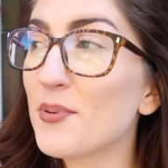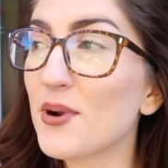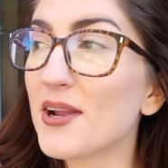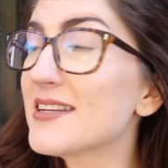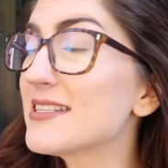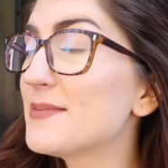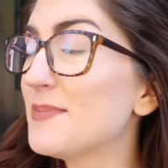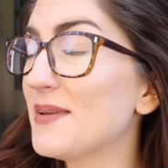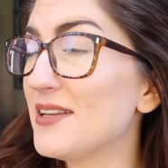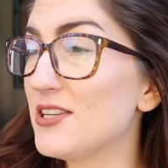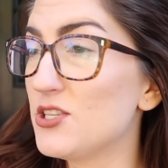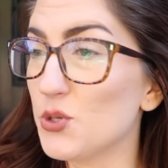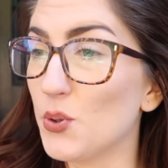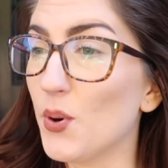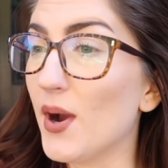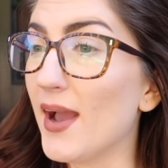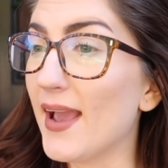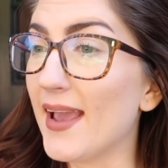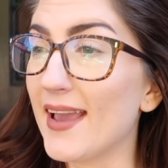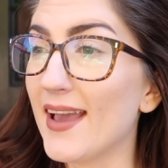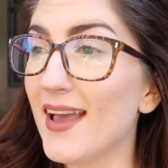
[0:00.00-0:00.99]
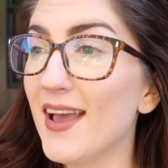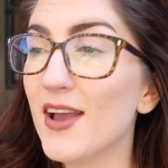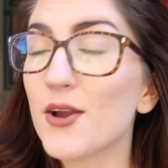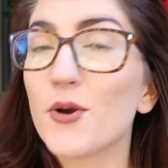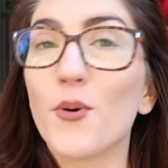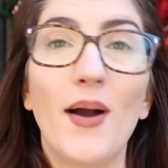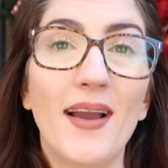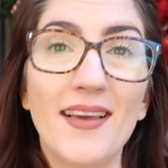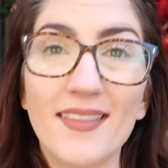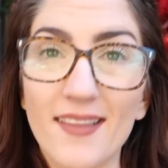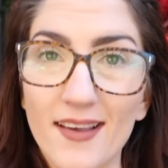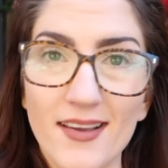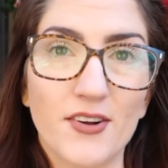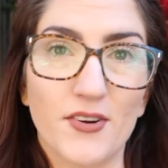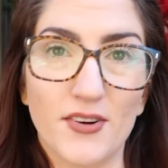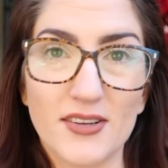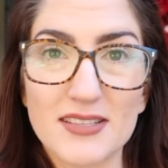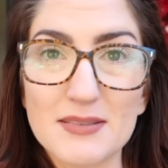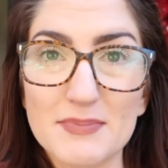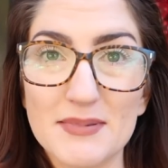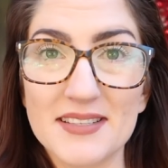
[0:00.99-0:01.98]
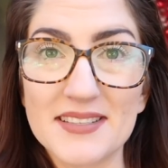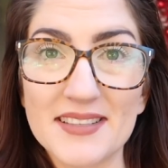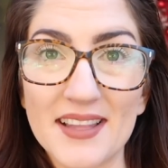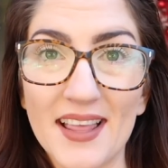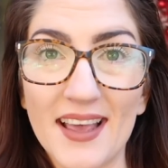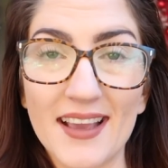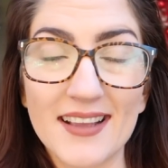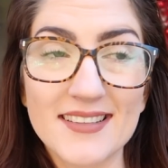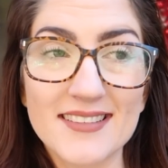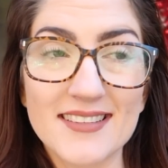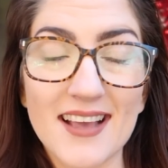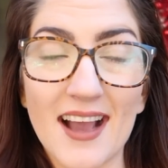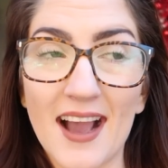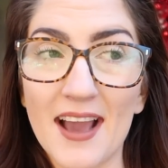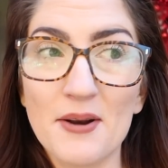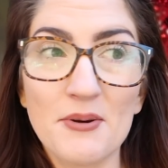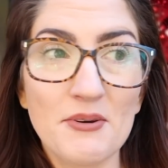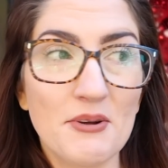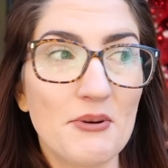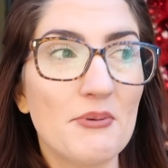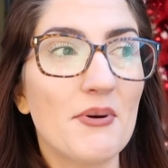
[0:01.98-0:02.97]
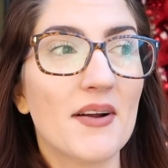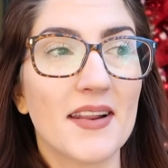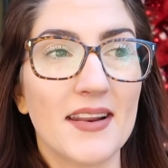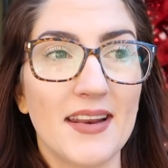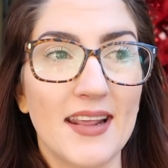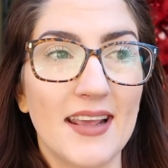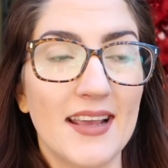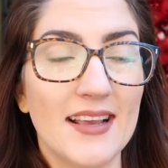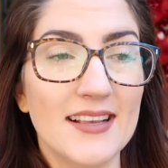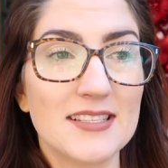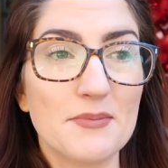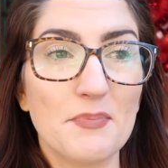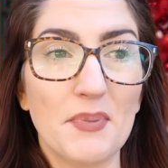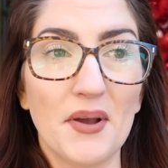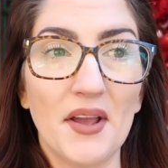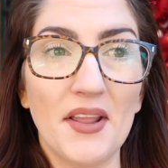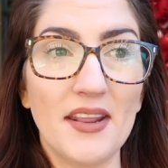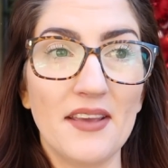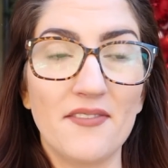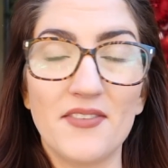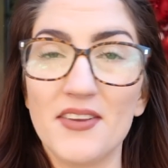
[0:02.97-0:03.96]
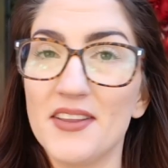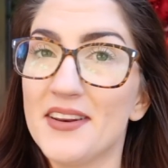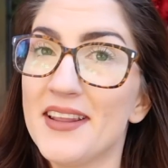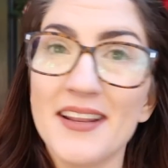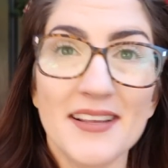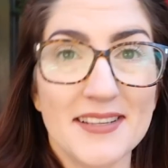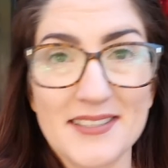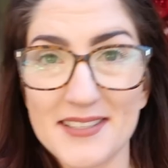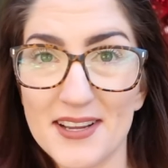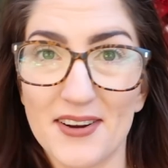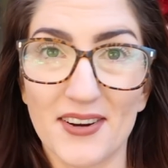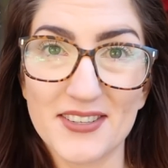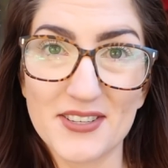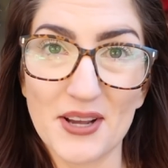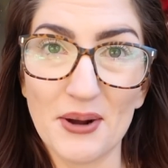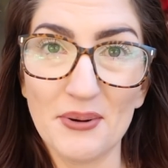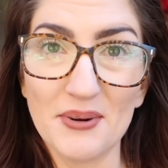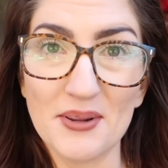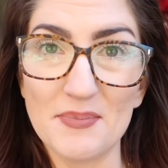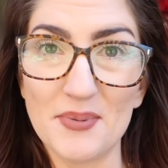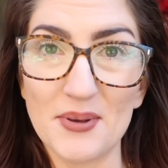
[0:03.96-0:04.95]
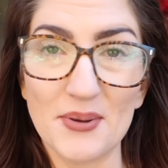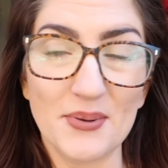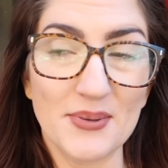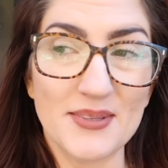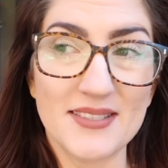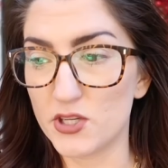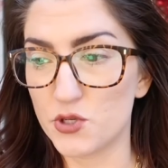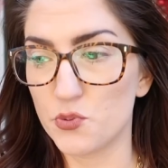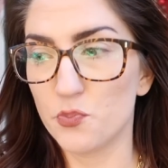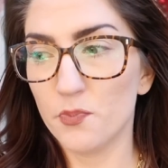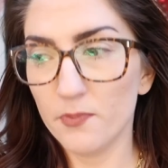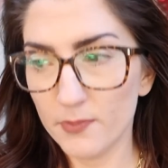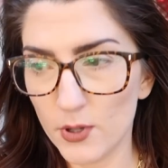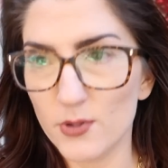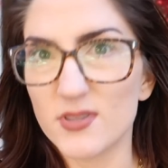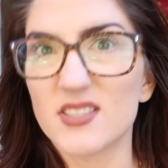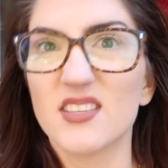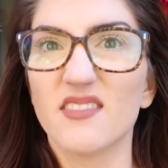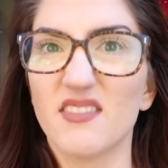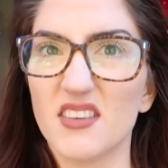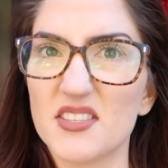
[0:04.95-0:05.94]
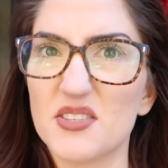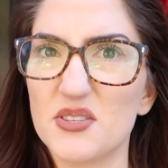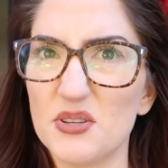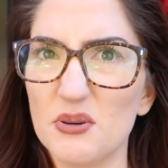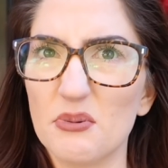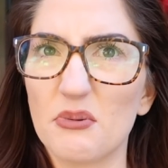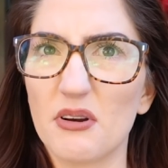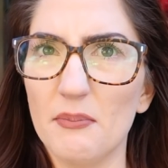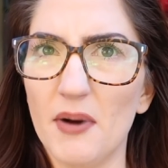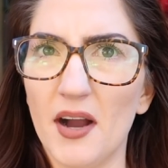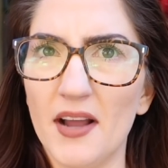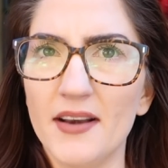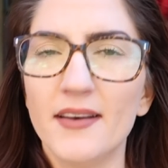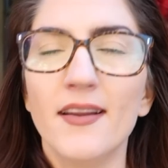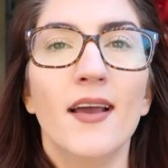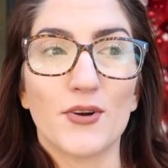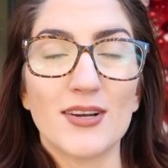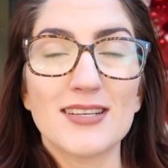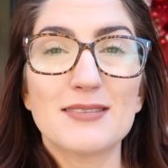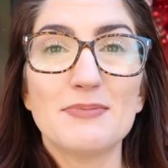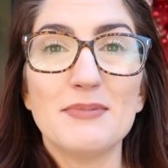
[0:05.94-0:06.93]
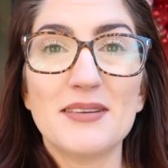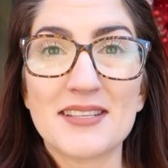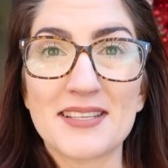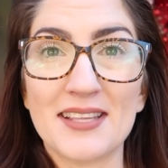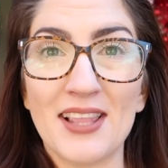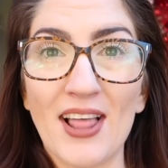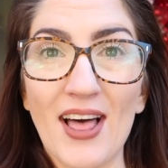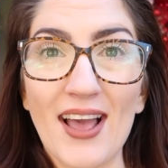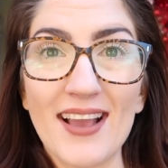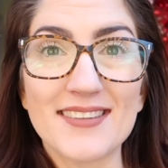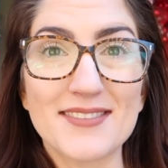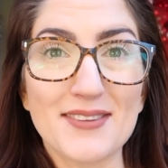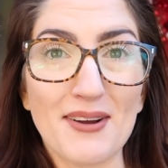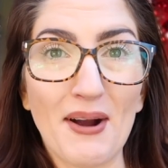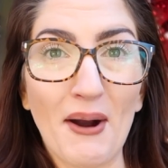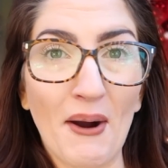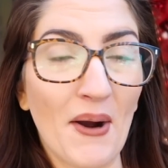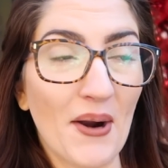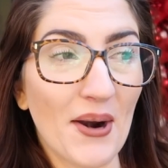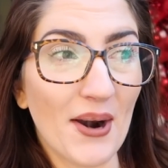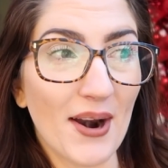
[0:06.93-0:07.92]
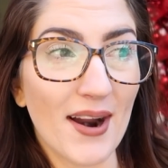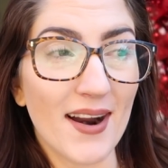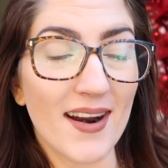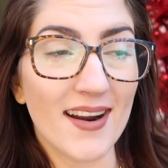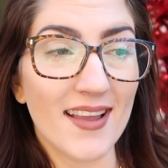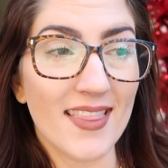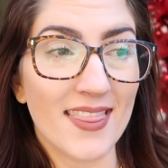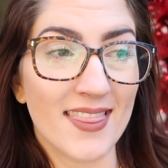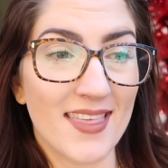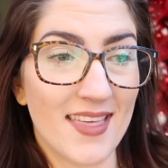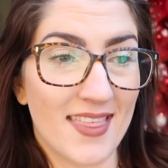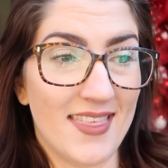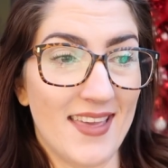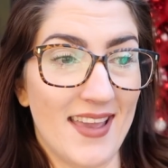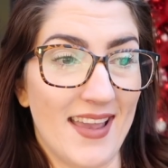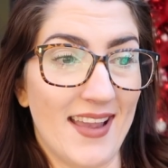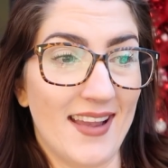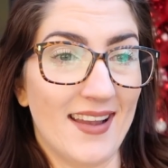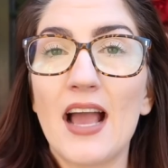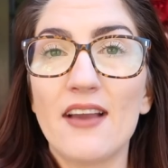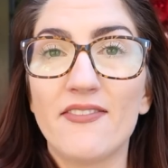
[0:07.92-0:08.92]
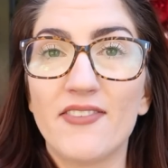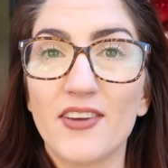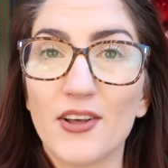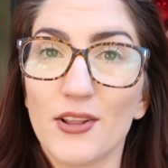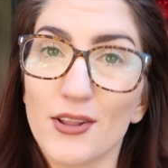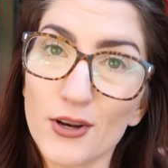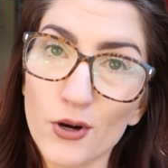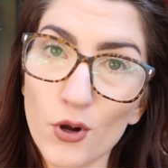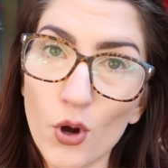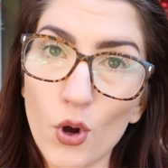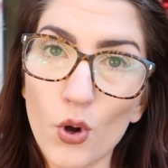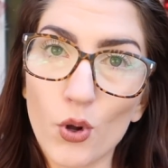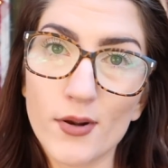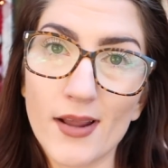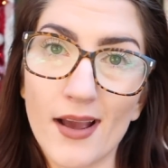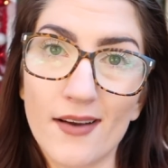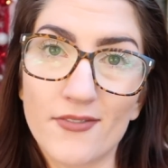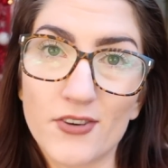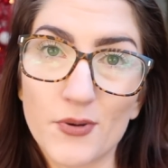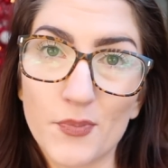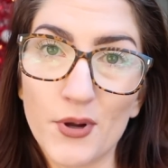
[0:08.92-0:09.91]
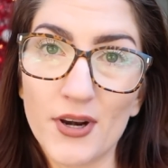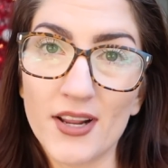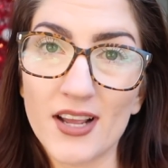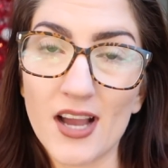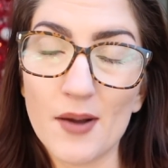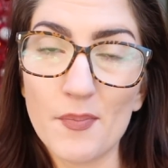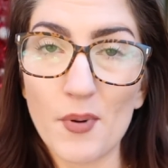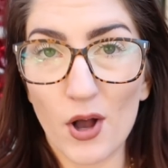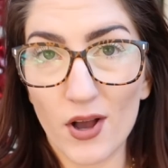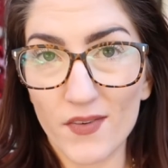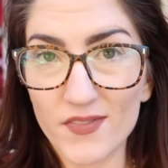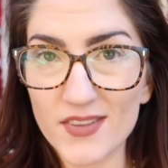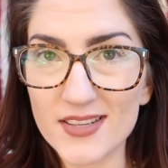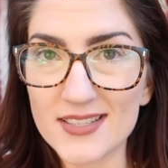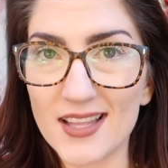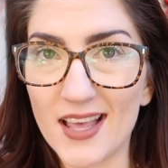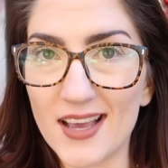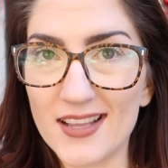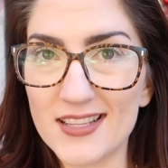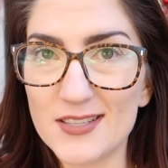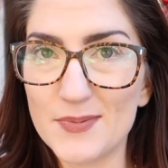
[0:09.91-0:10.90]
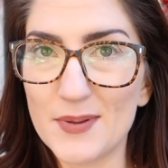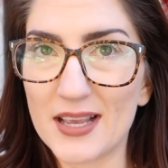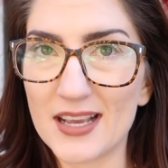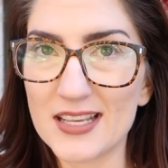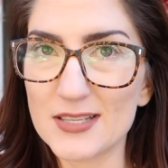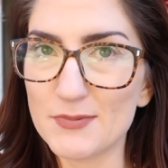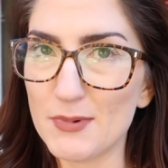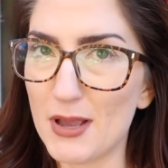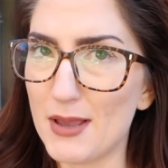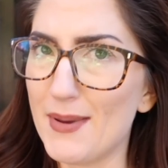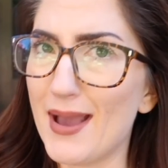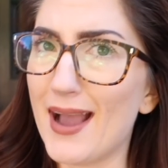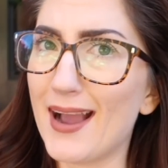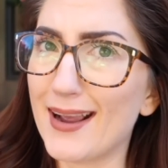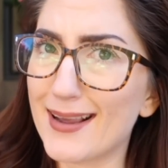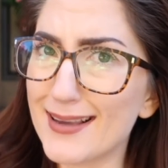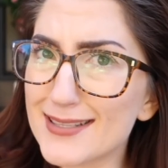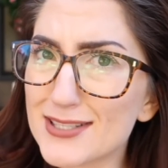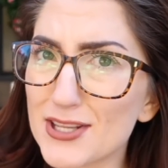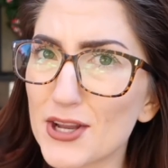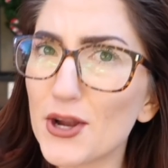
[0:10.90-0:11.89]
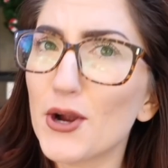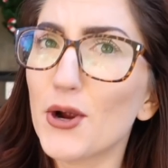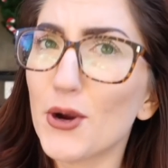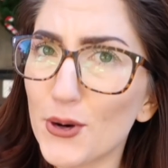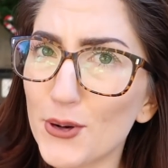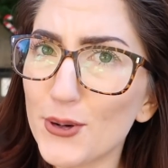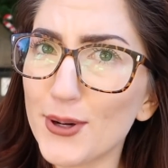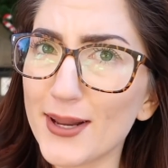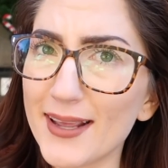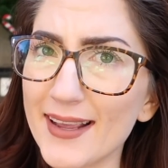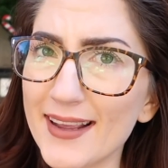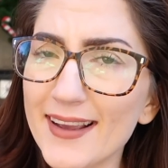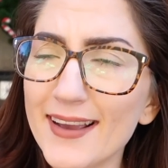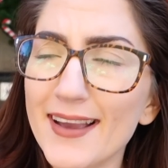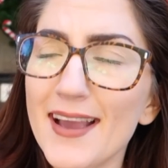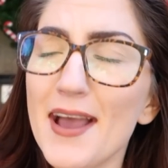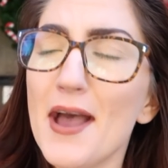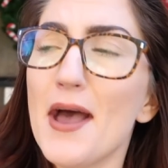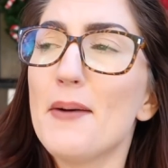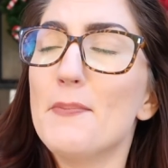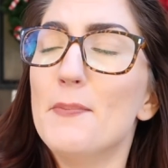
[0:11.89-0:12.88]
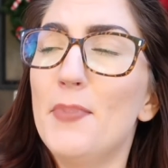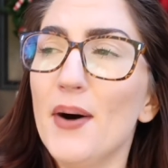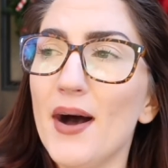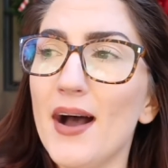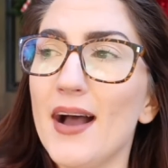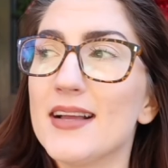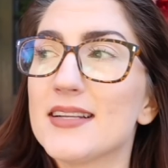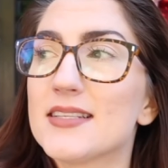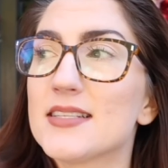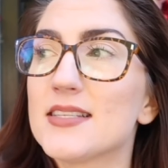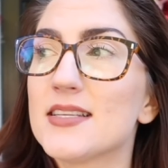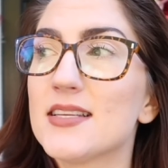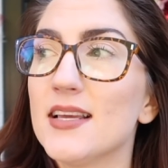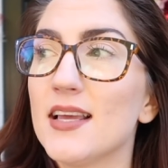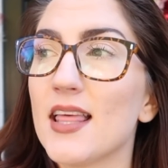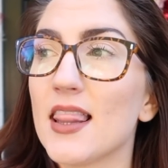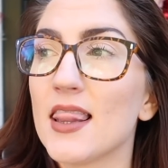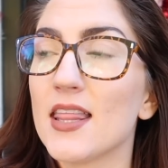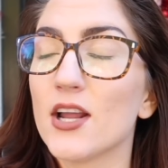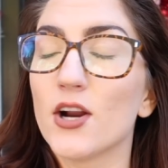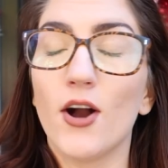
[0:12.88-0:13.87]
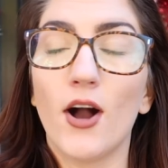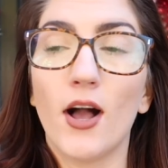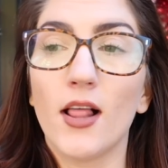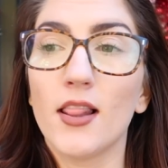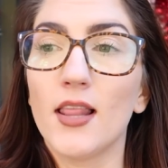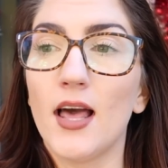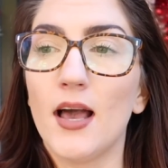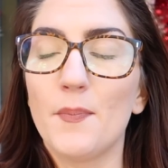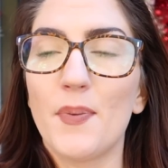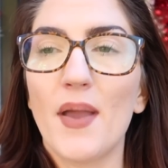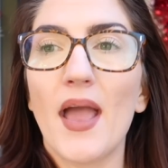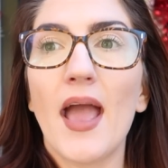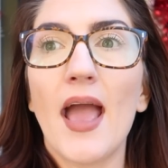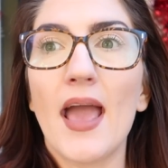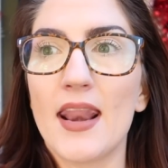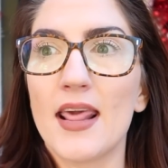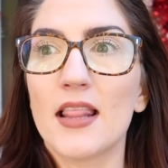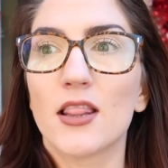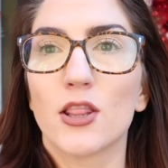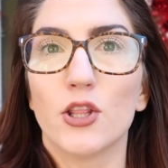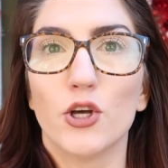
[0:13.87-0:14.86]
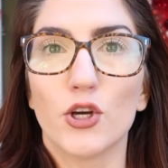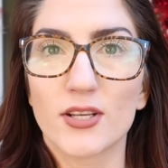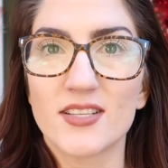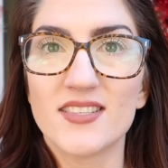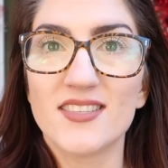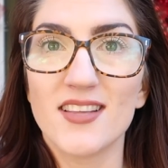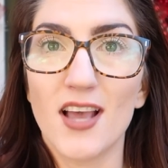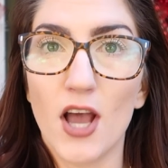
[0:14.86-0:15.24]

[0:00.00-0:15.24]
brings me joy quite like Christmas lights. I don't know what it is, but if you need a serotonin boost, which most of us do, come on, Christmas lights are the thing. I feel a little old after putting up all these lights because my back is hurting, but they're all up and it looks